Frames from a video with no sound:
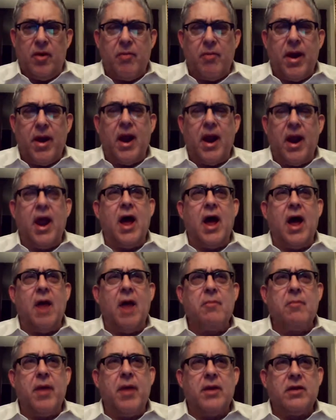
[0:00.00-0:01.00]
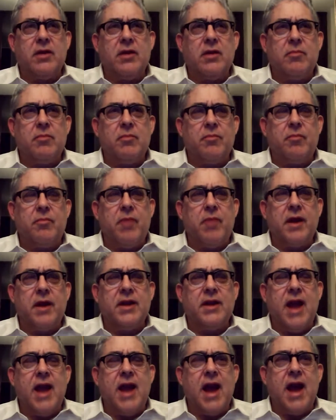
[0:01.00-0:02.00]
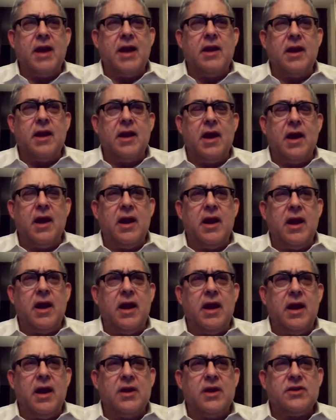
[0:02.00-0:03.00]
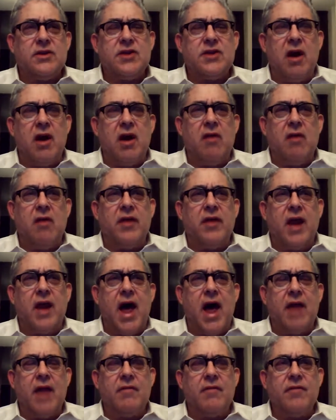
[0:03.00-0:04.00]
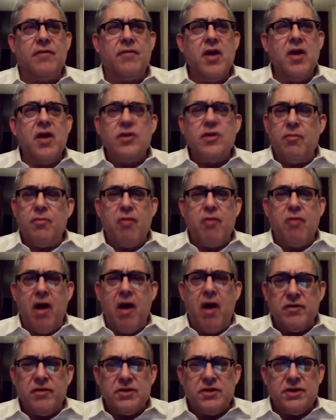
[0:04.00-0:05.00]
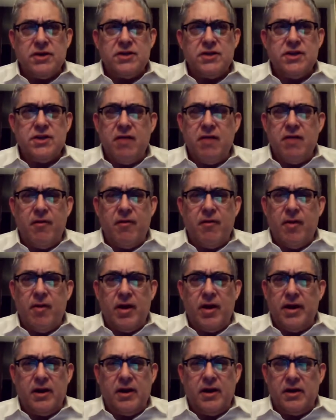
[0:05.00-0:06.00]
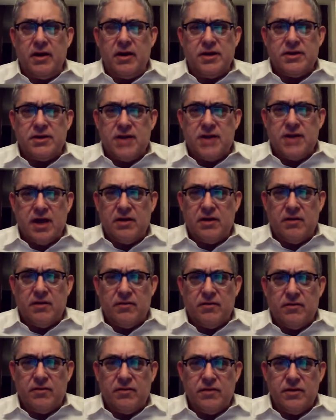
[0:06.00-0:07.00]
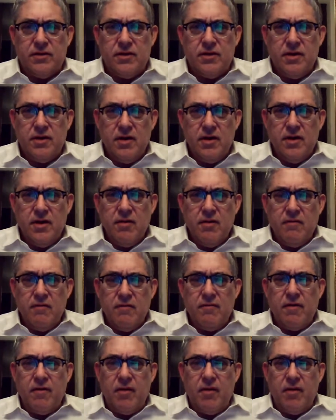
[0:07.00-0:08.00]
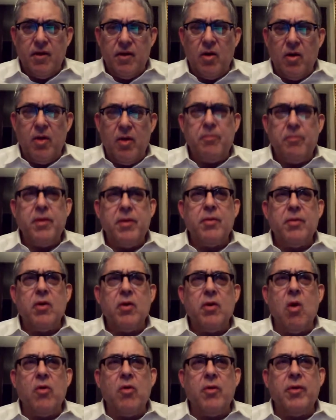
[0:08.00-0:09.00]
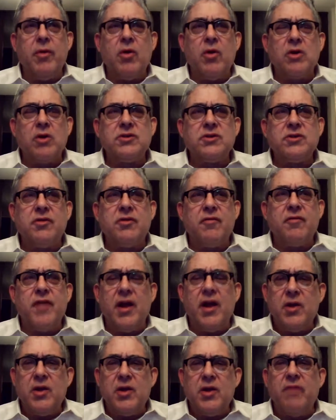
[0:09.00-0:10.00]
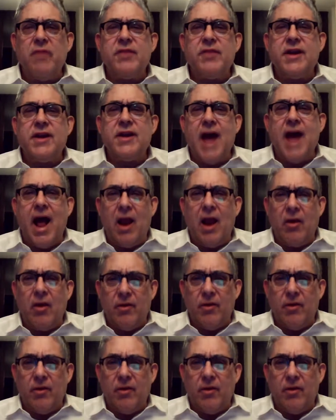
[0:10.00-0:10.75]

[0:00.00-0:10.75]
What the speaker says: but Canada itself, a lot of the provinces have very little incentives, very low, and people go there because of the value of the dollar.